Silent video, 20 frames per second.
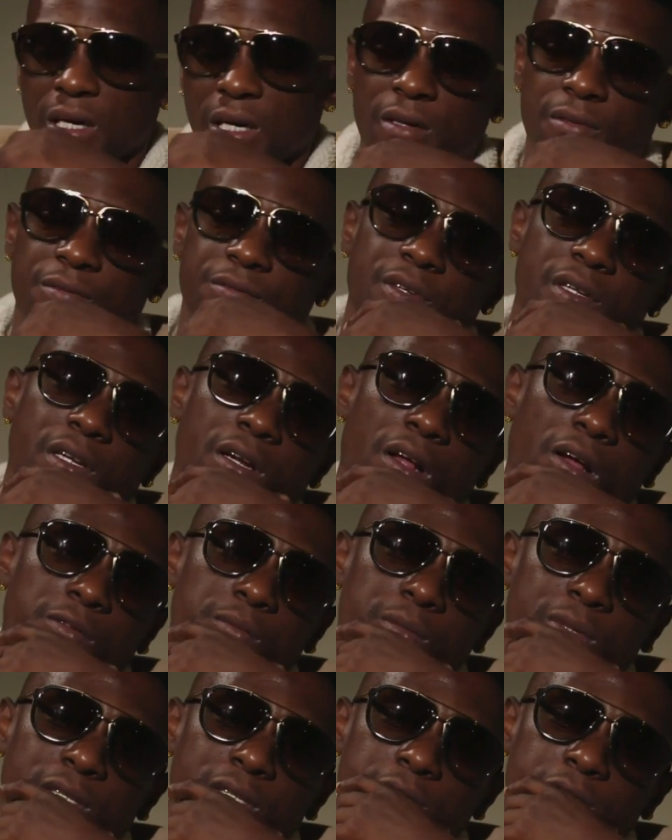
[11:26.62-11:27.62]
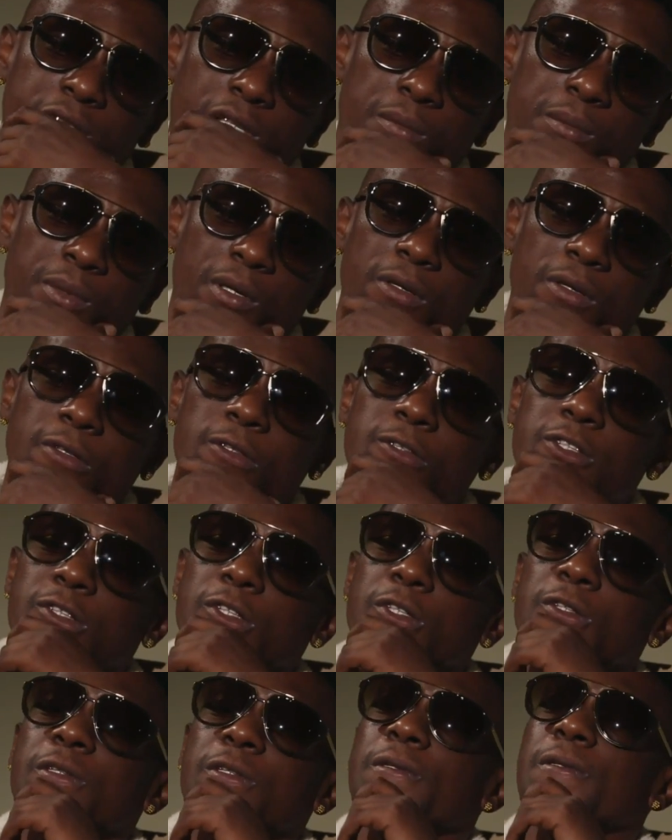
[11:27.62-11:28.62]
gotta feed off me to jump on.
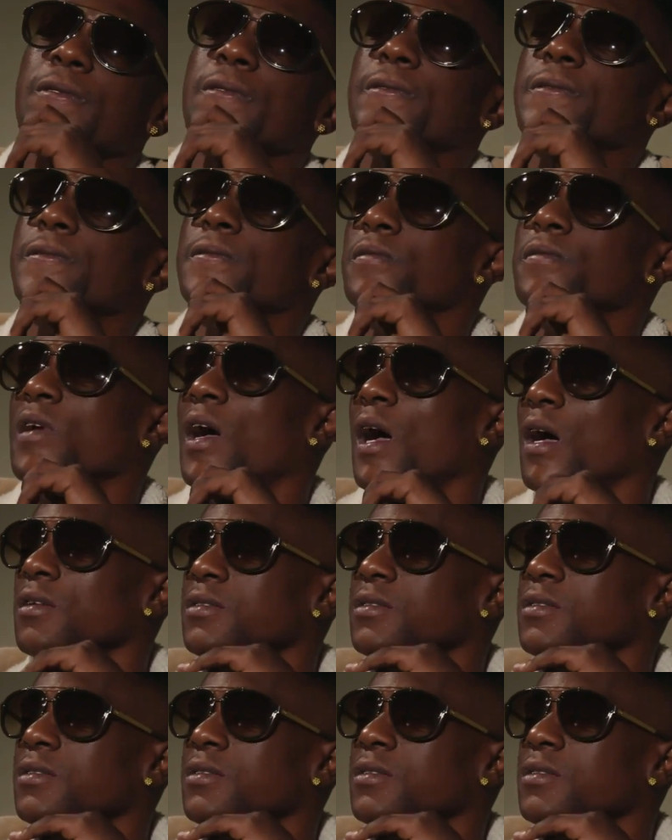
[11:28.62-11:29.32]
So I